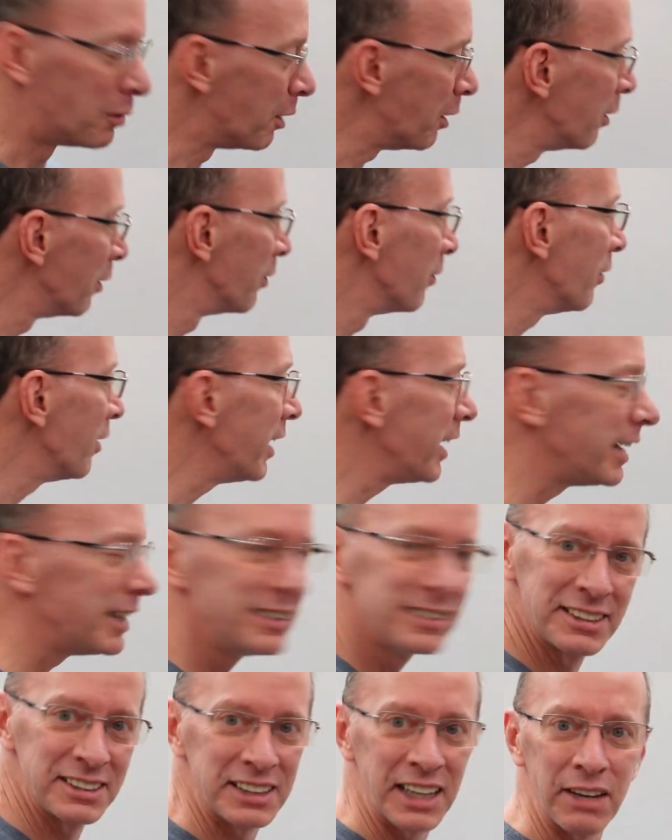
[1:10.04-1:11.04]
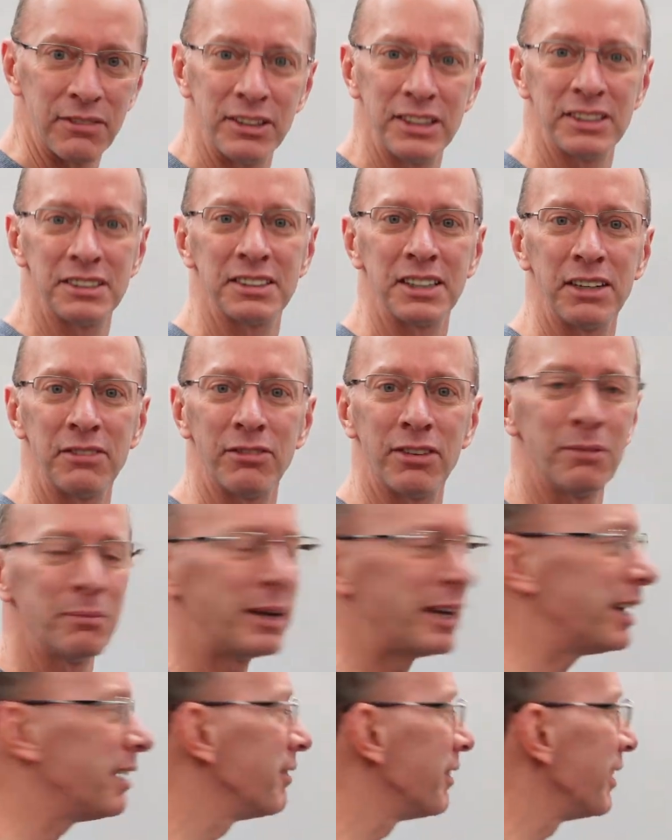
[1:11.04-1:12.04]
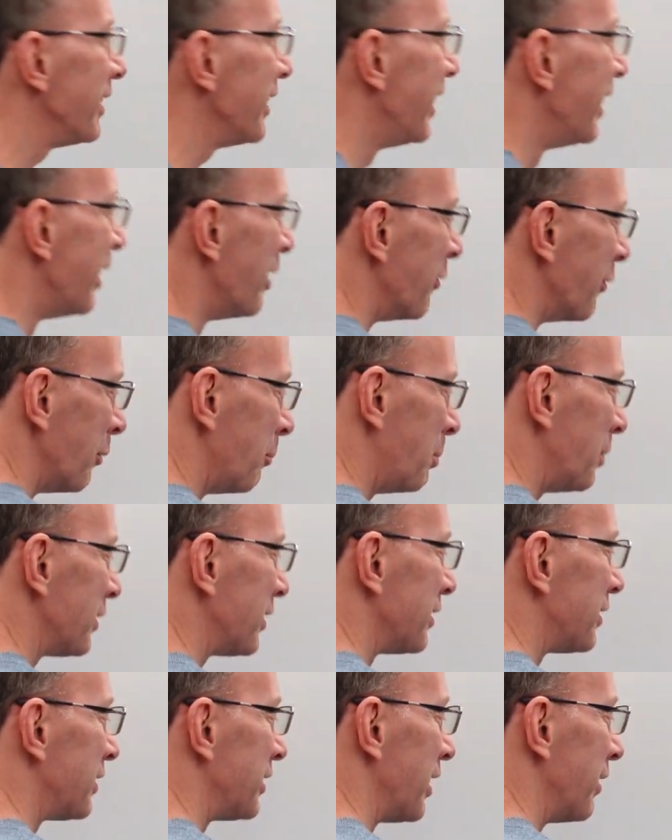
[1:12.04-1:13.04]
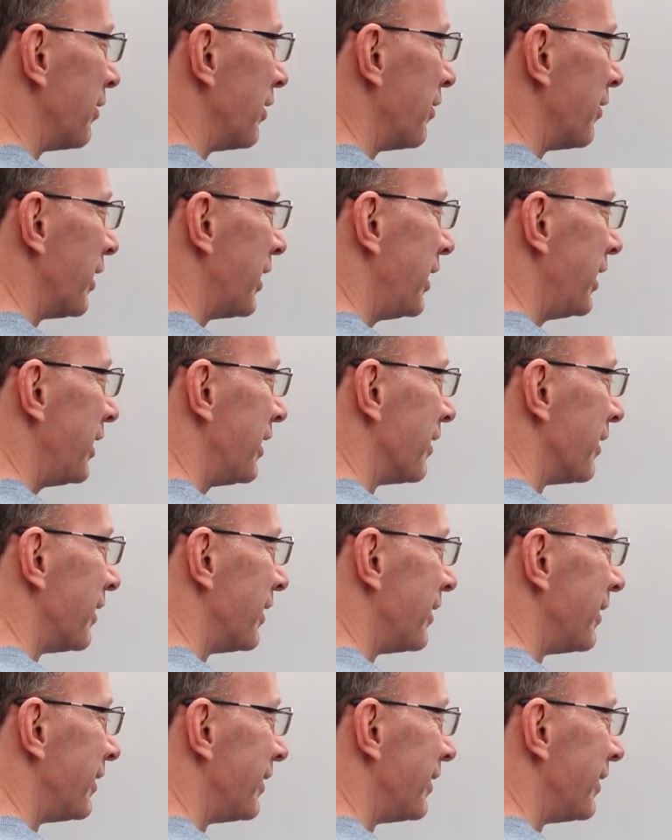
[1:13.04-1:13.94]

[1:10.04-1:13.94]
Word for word: All right, seven sent from heaven. We'll put the seven right here.